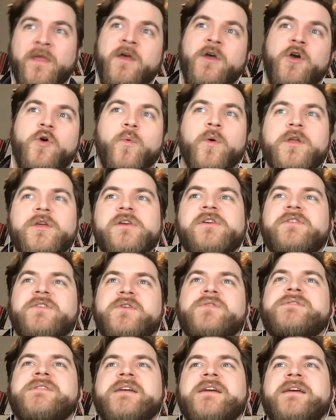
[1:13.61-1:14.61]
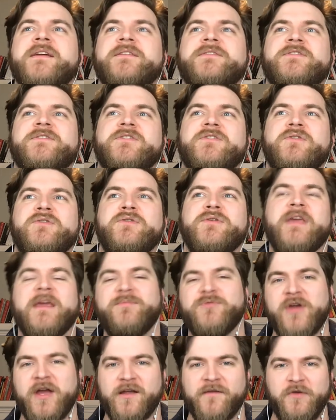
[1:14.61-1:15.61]
what are you using to keep
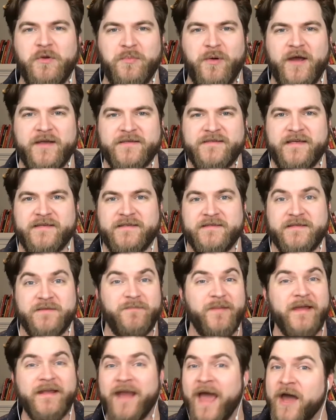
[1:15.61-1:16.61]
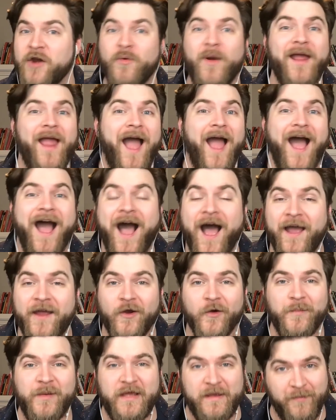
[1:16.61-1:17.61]
track of your processes? And Ben, how do I
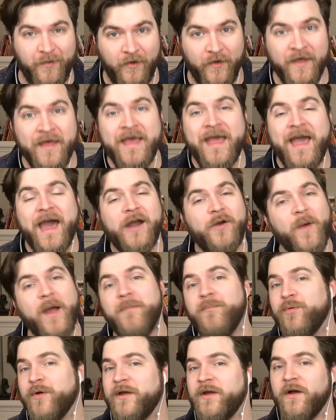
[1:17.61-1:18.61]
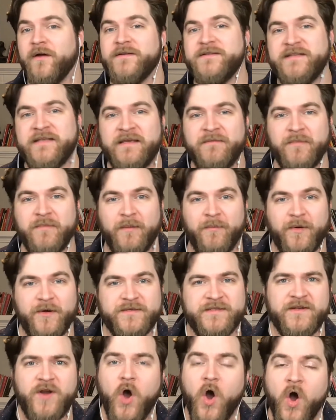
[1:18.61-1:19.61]
hire people? How do I bring on team
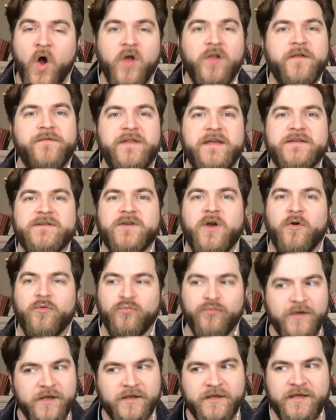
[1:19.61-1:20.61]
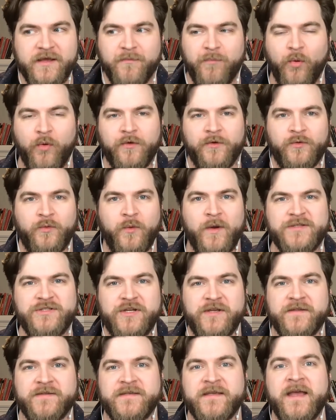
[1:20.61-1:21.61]
members? And all of these are really important
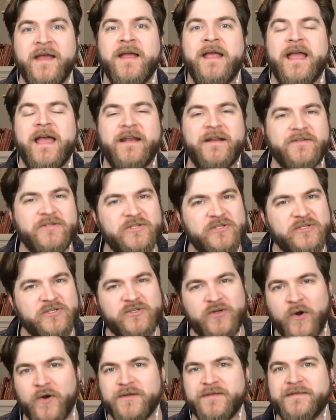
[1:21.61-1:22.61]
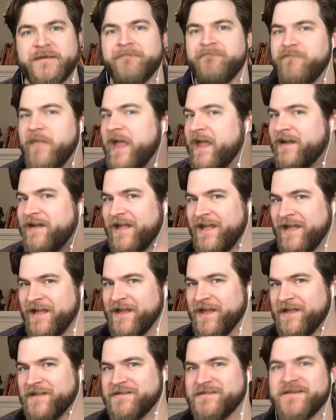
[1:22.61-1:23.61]
questions. And it starts and
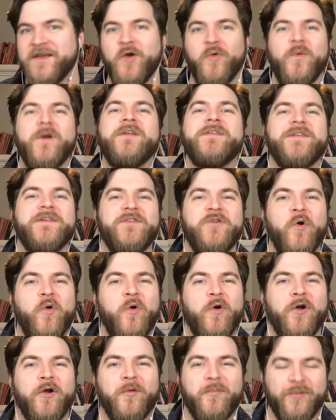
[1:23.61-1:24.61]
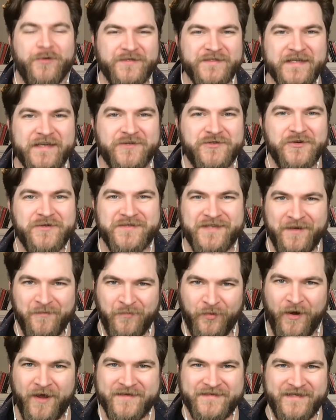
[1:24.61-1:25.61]
ends with your procedures and
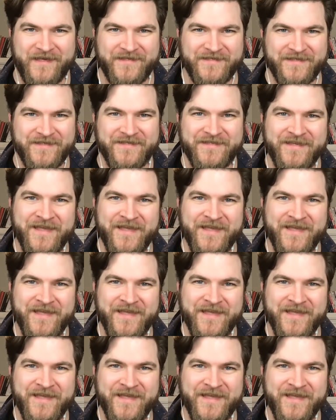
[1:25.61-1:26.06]
processes.